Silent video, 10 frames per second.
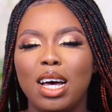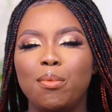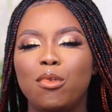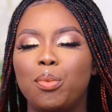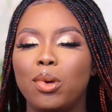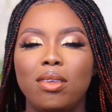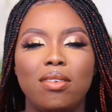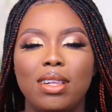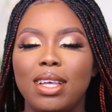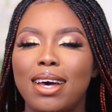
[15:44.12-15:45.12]
I'm
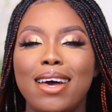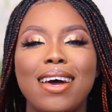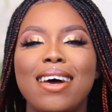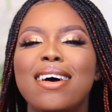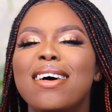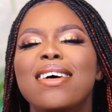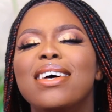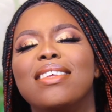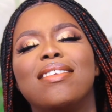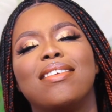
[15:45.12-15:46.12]
speechless.
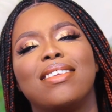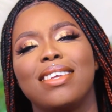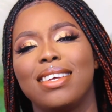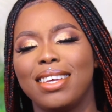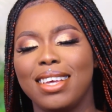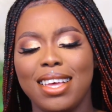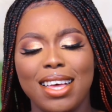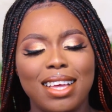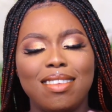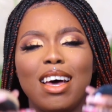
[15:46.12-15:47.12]

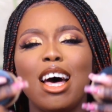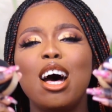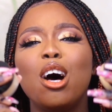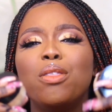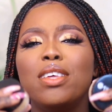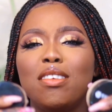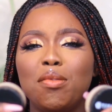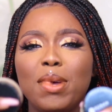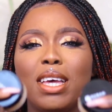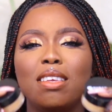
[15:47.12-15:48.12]
It's how
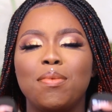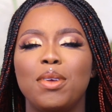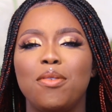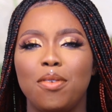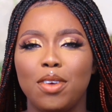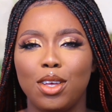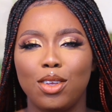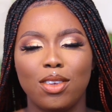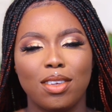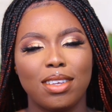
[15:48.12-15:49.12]
this makes me
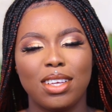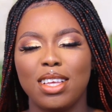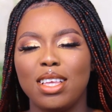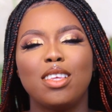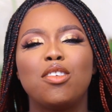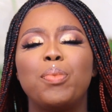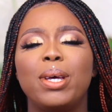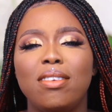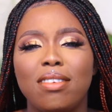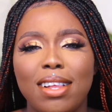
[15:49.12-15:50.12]
feel.
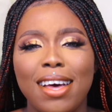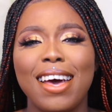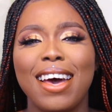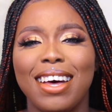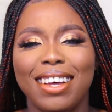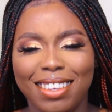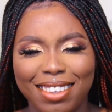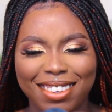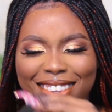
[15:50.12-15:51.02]
Speechless.